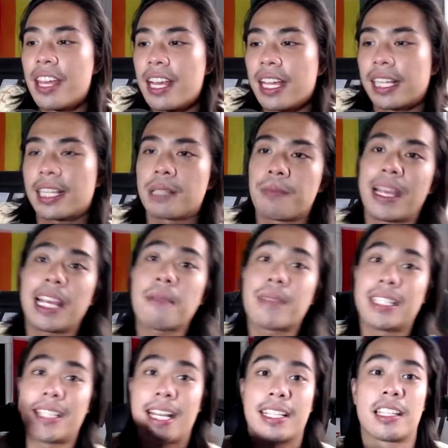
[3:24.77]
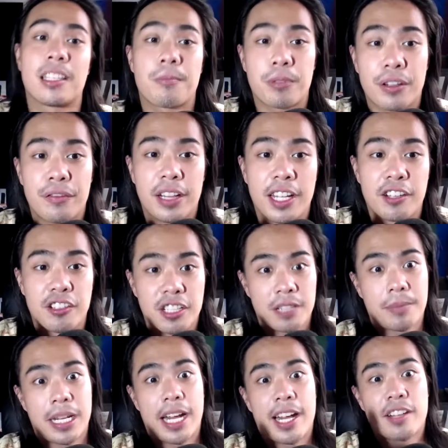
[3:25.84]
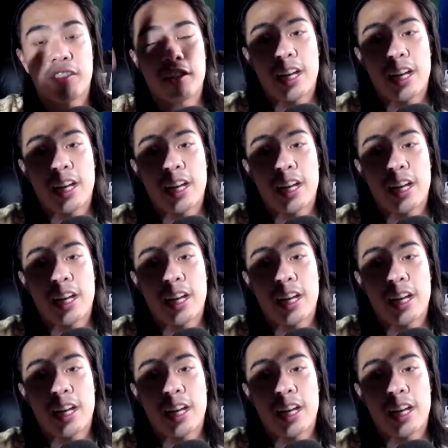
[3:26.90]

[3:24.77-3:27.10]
because making mistakes is a privilege, TBH.